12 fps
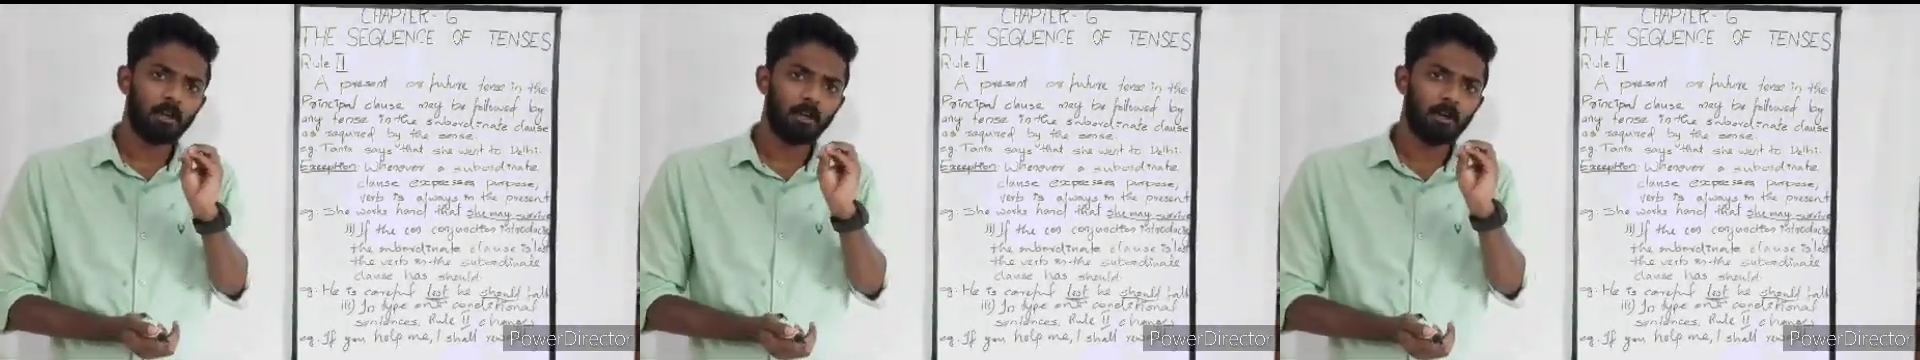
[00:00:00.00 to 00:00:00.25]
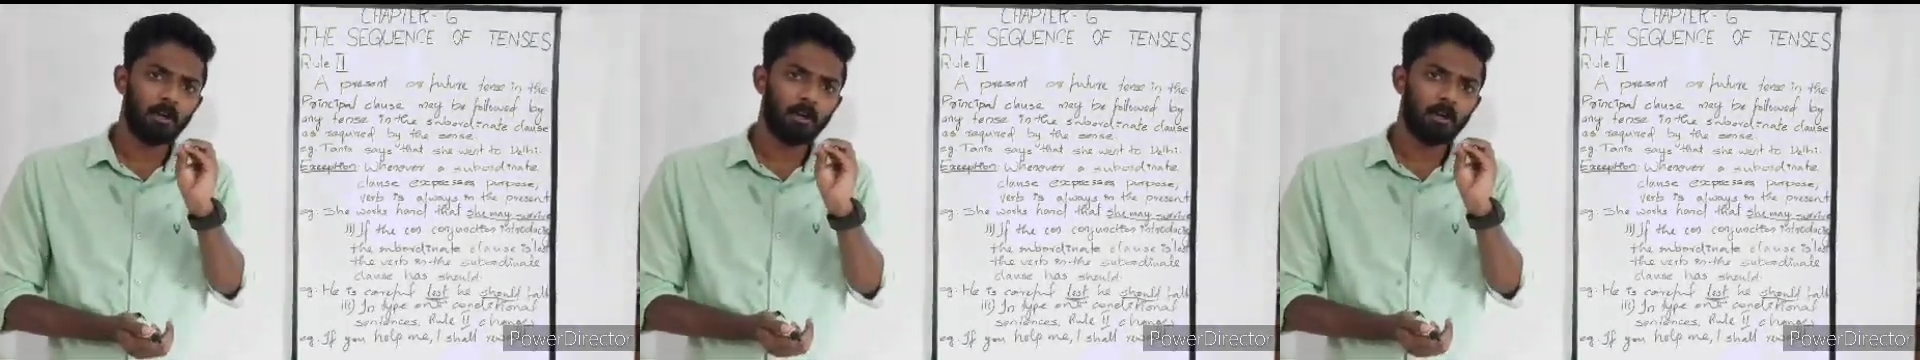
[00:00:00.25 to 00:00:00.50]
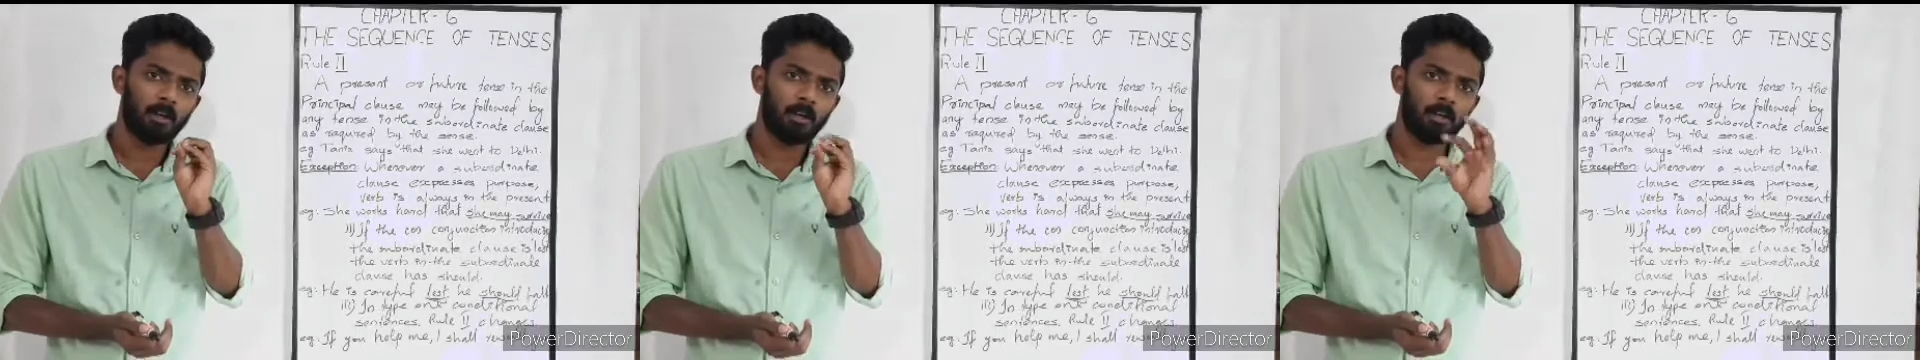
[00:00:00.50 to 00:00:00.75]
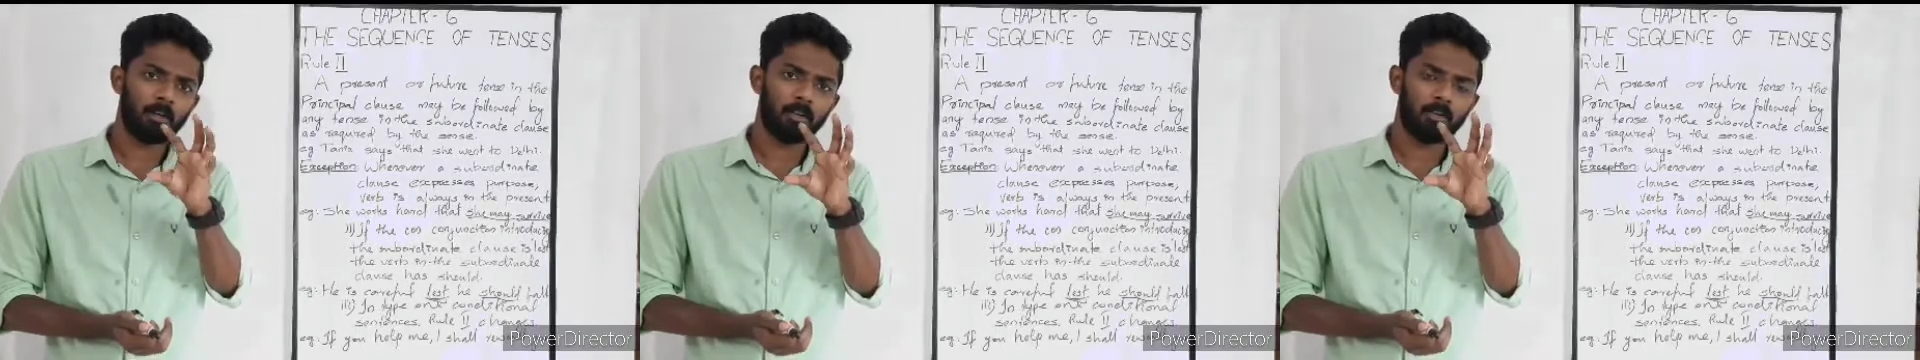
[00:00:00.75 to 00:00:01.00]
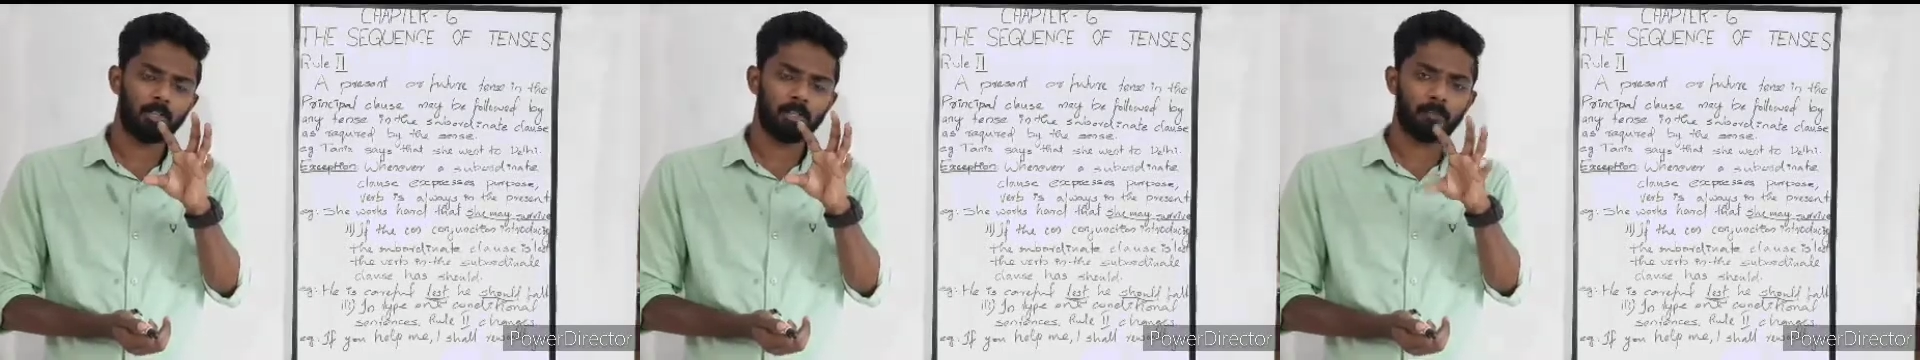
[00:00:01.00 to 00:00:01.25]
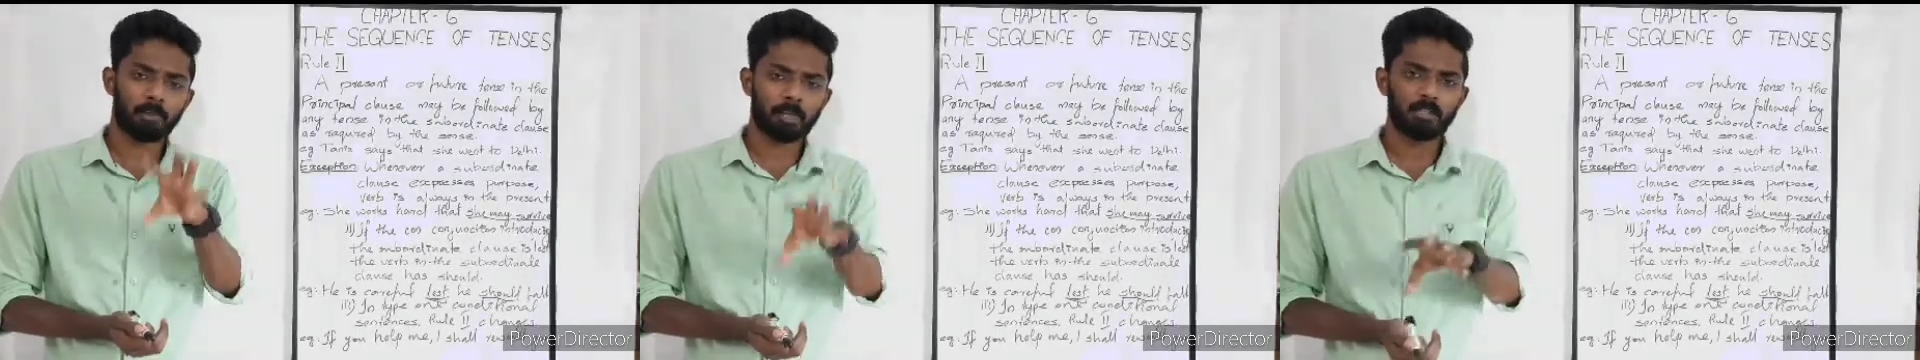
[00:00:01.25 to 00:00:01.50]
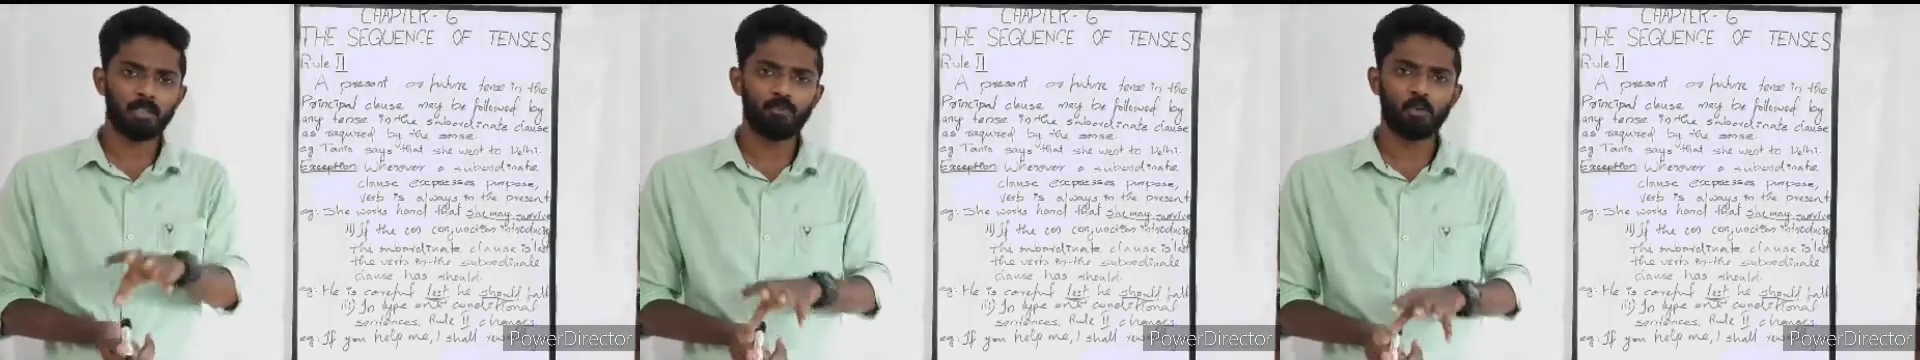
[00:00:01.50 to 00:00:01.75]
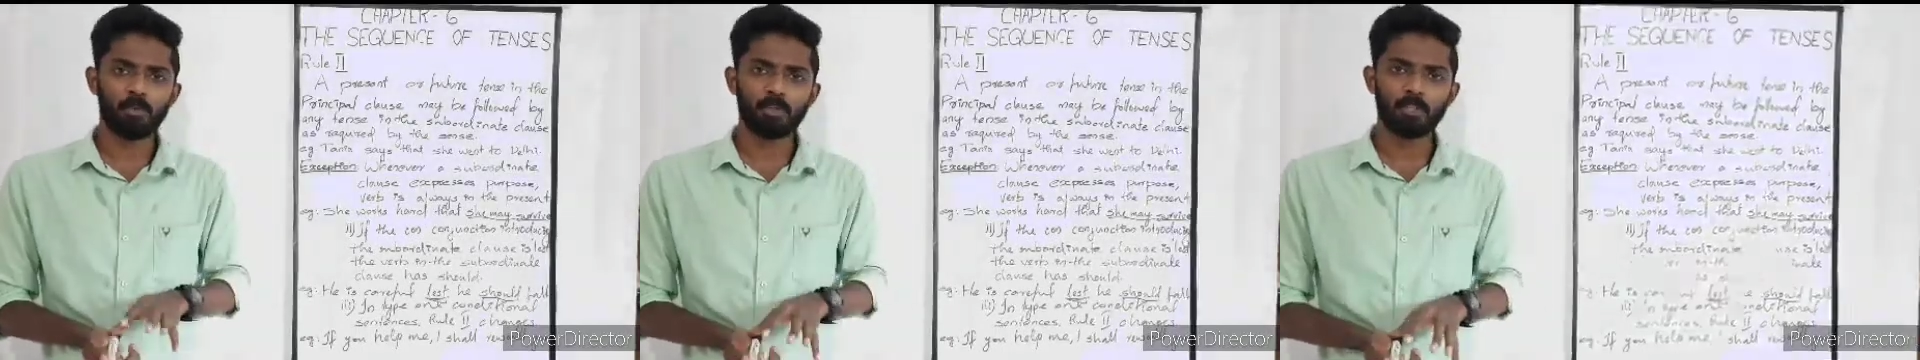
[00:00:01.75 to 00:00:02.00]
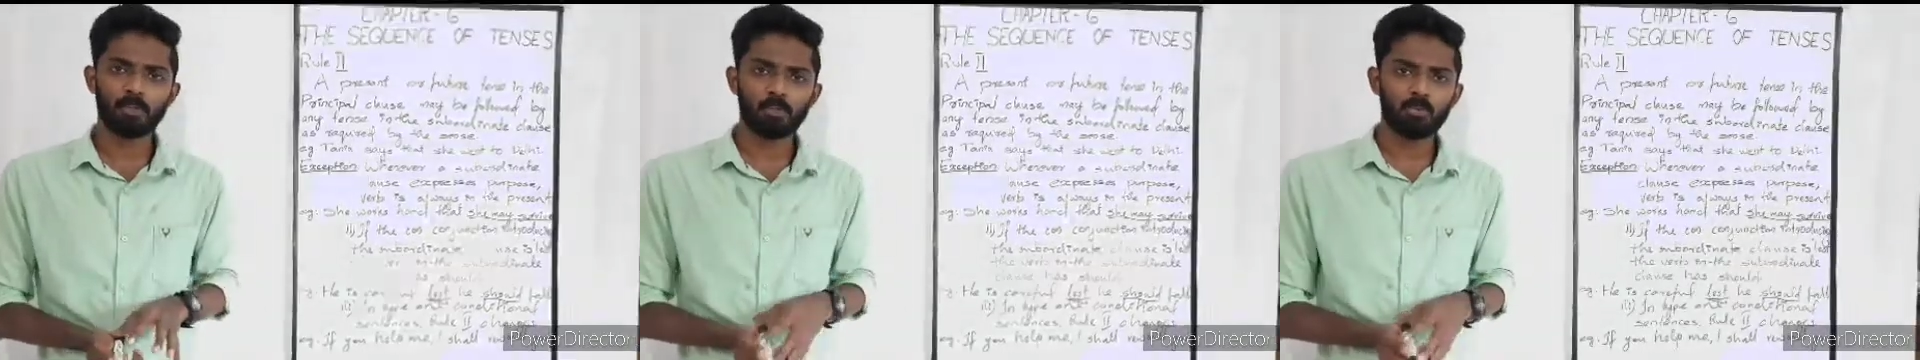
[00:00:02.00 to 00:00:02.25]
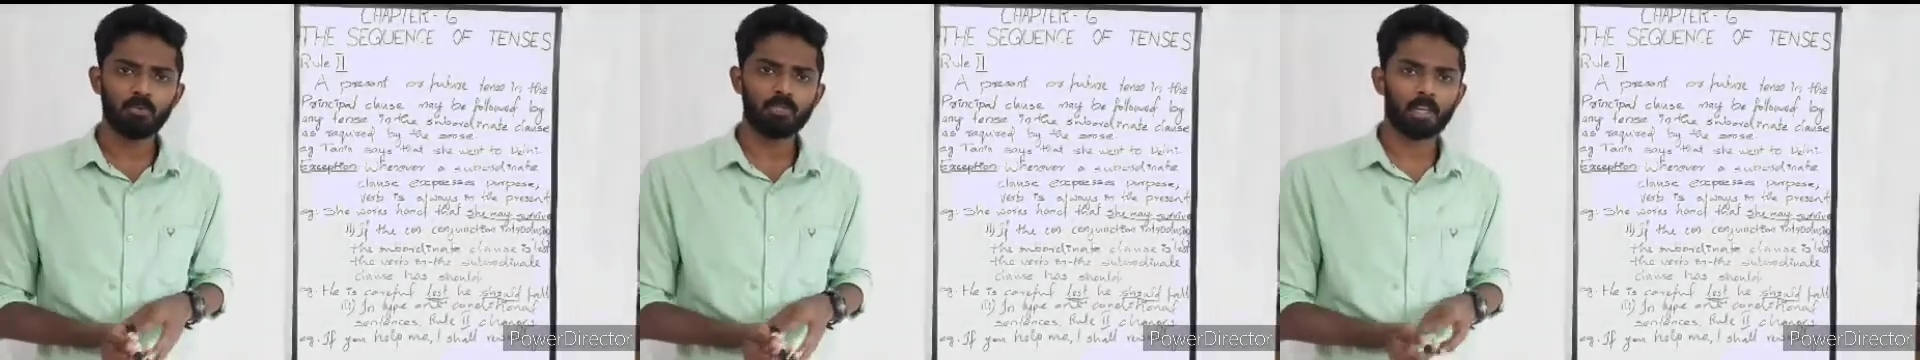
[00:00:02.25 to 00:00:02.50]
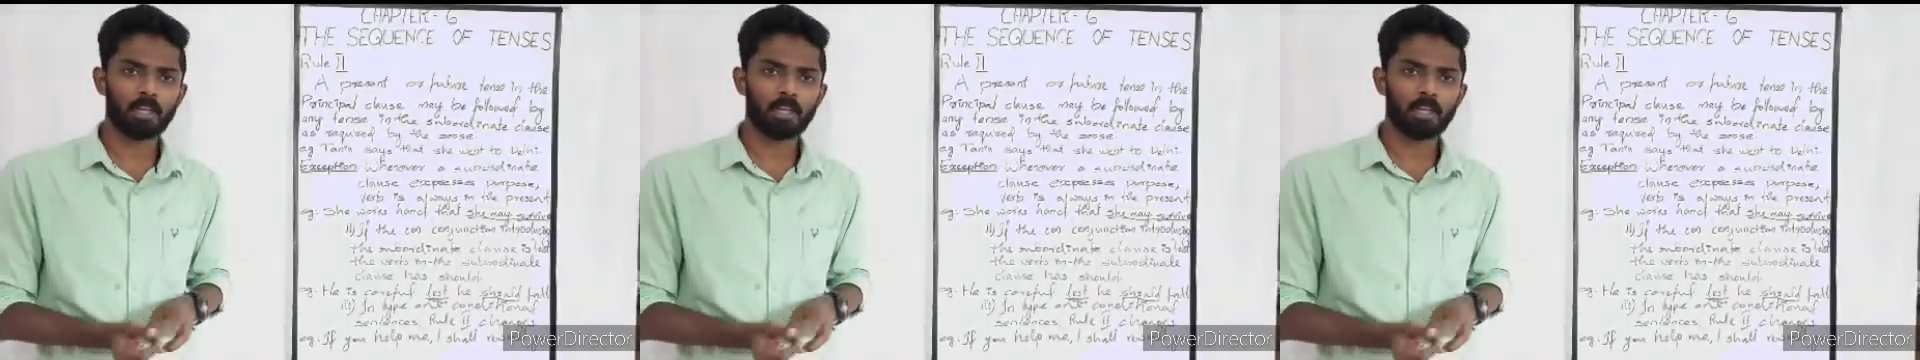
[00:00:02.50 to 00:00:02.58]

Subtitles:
the present form is used